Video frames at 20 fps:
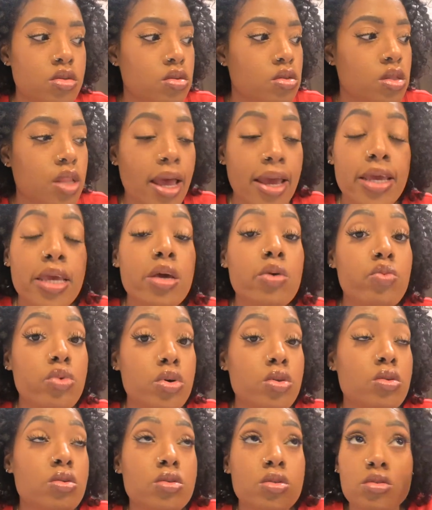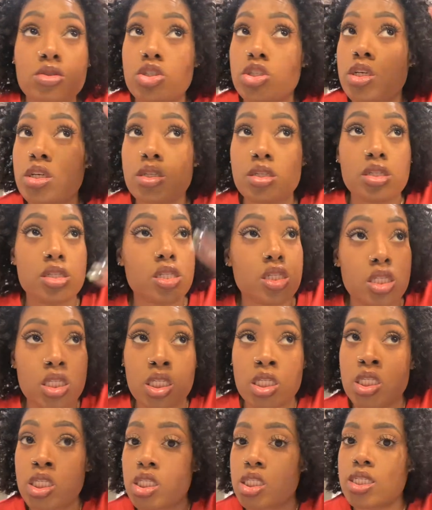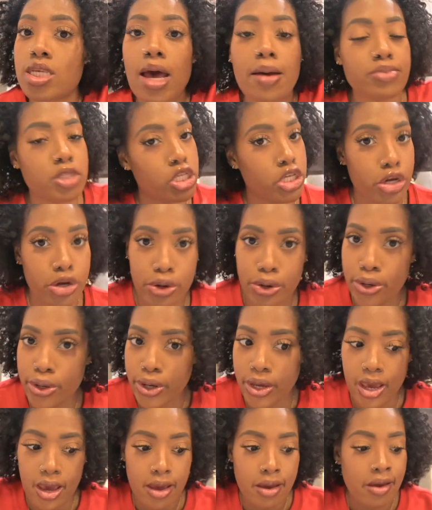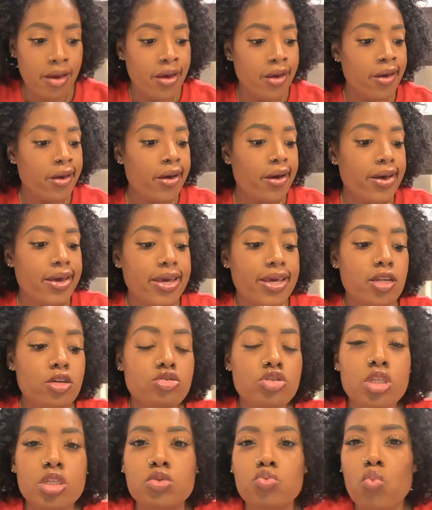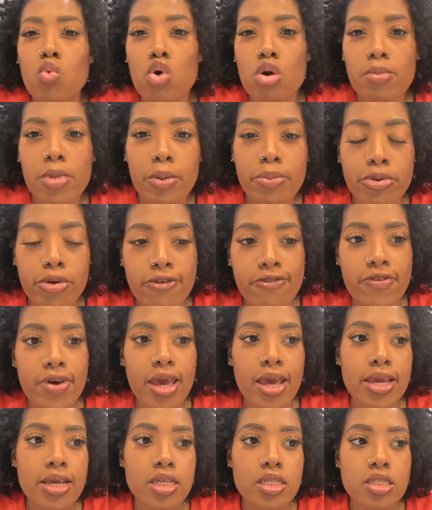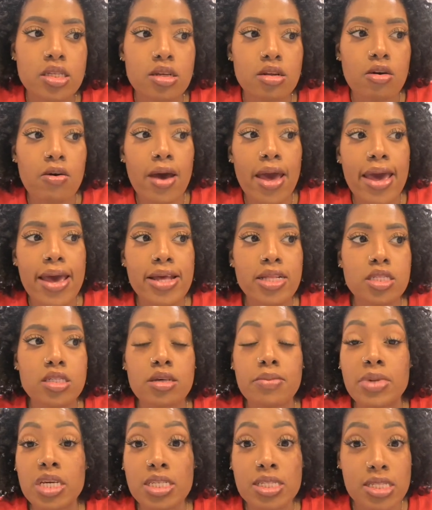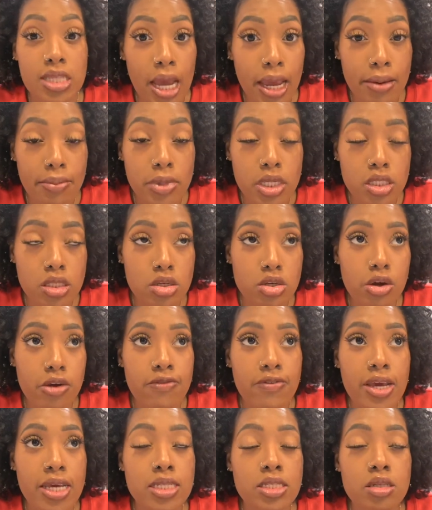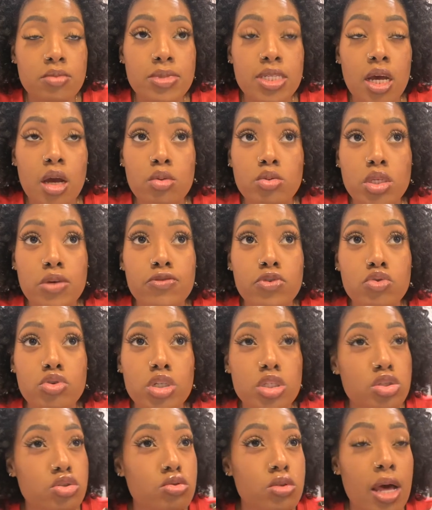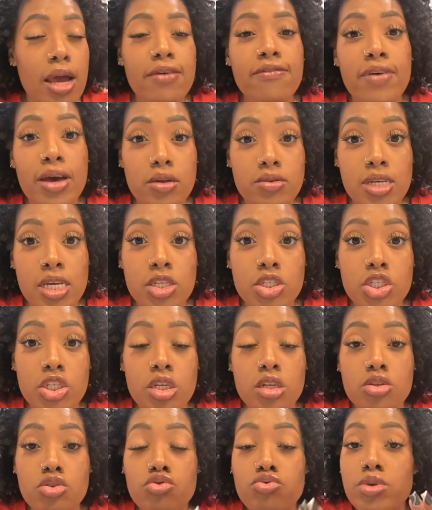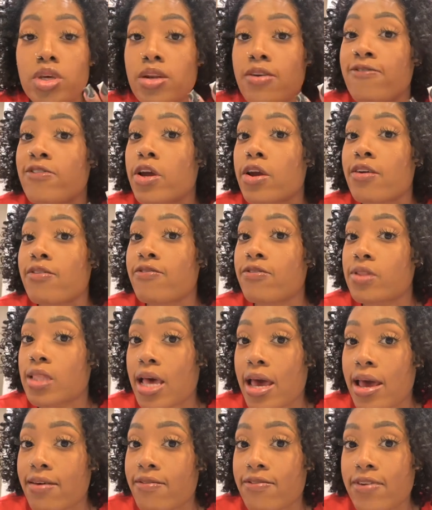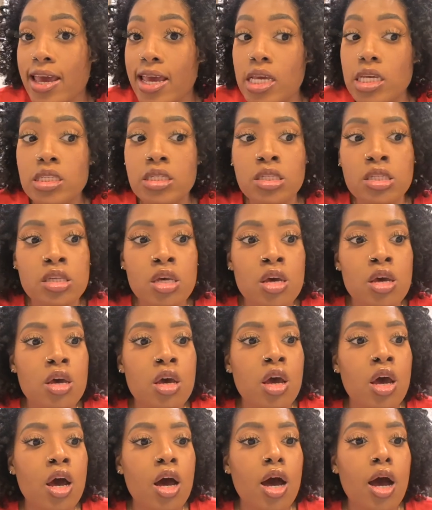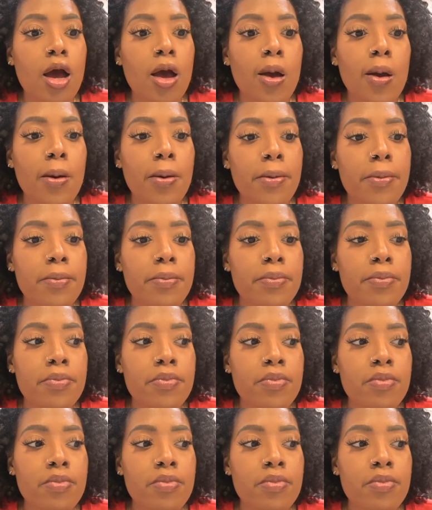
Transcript: like it will just top tier, okay? It'll just warm up your face. It'll add some excitement to your face. Sometimes if you just do like foundation, you get a very flat face um,